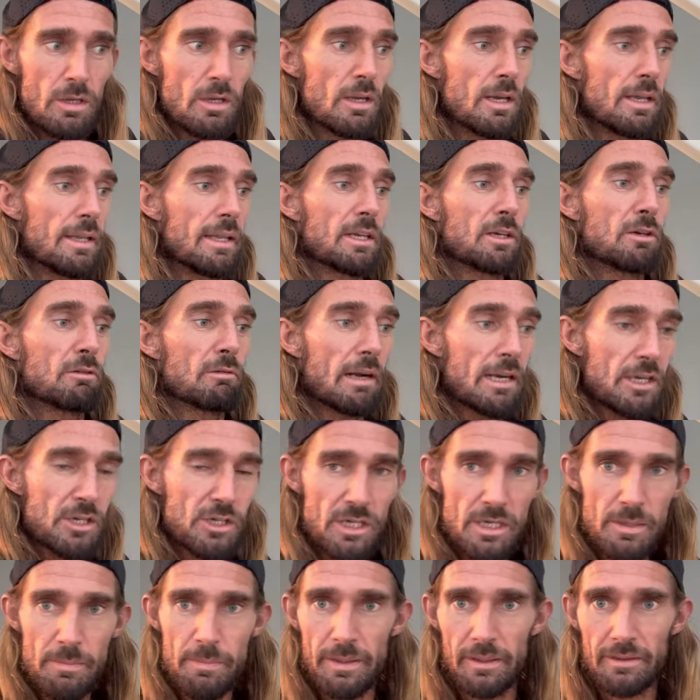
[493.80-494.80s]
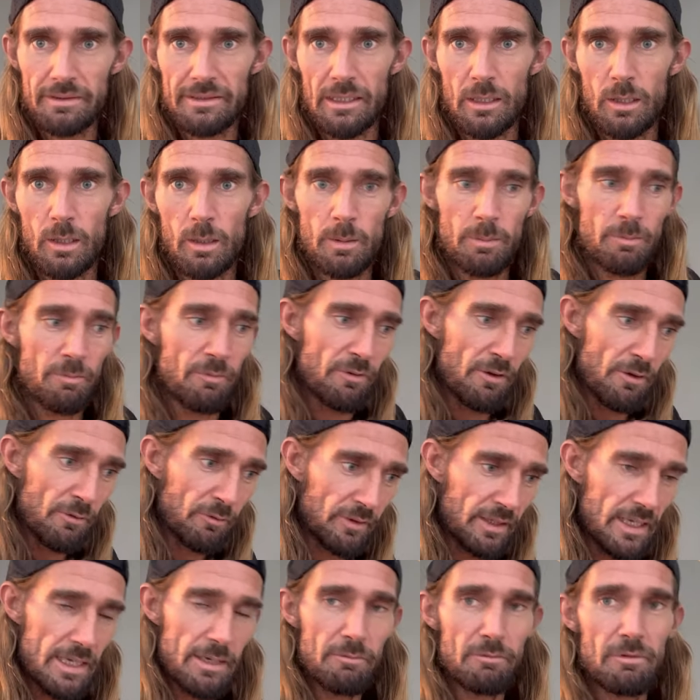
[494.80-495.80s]
And then gradually build that up,
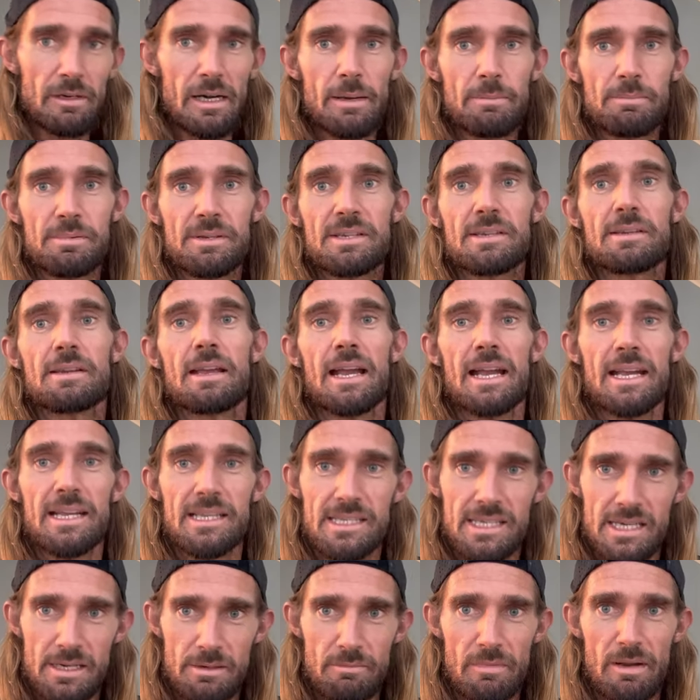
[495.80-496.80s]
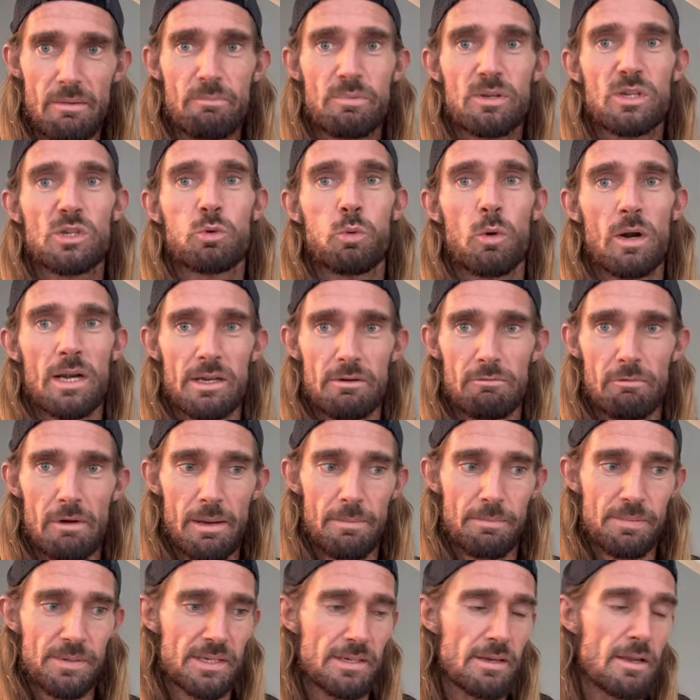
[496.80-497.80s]
15 reps, 18 reps, 20
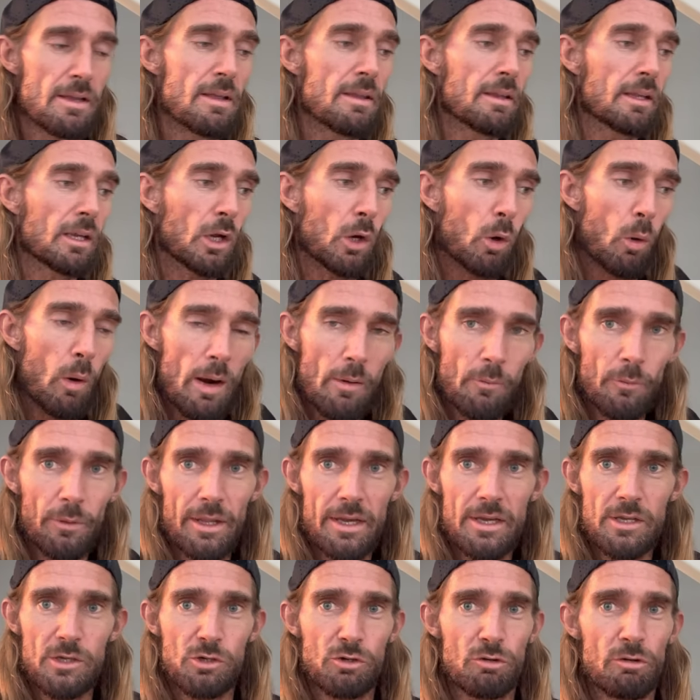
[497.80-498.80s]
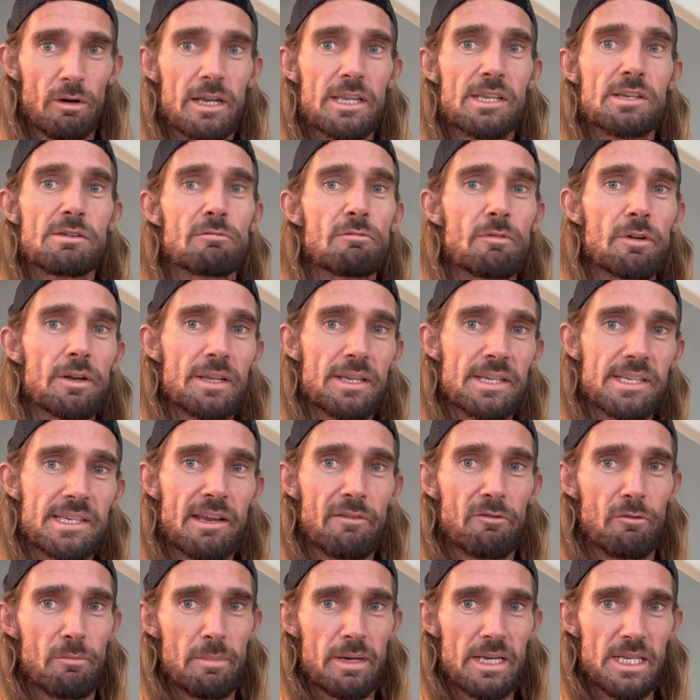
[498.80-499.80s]
reps. Go out there and try to run at
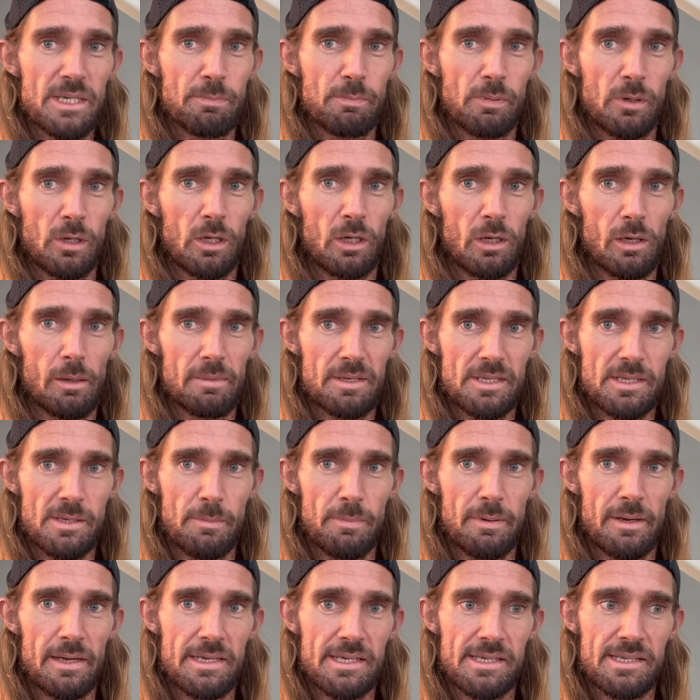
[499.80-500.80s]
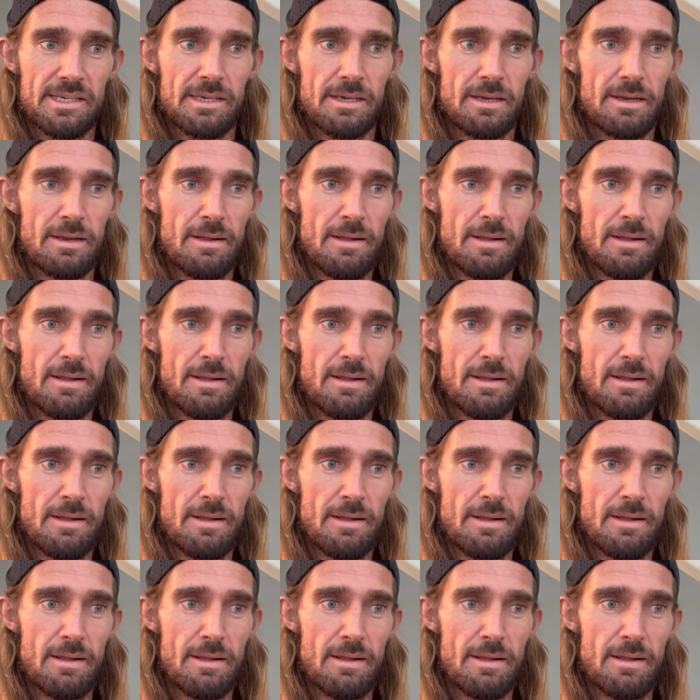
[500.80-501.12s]
7 minutes per kilometer pace.